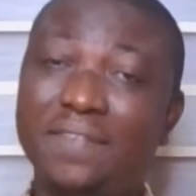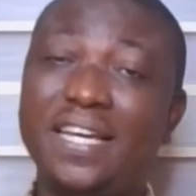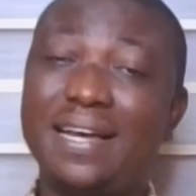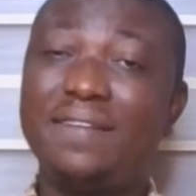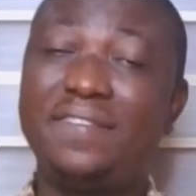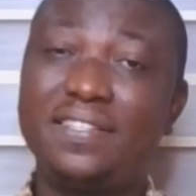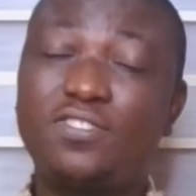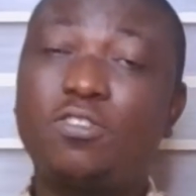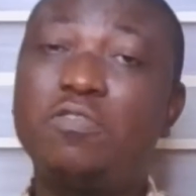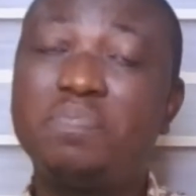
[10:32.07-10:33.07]
if they have
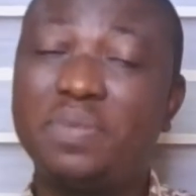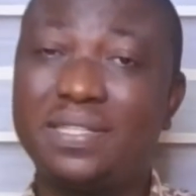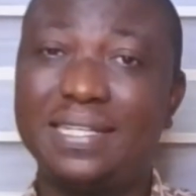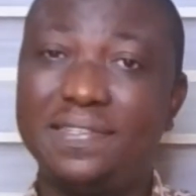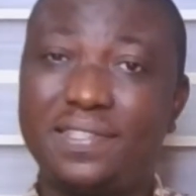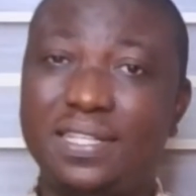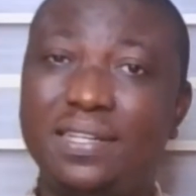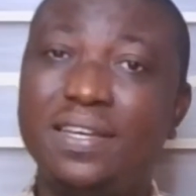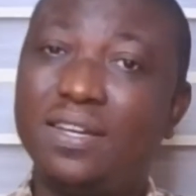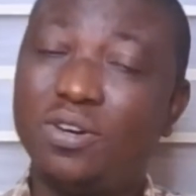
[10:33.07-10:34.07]
this
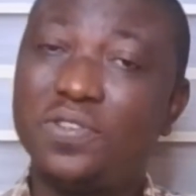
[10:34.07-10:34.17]
competency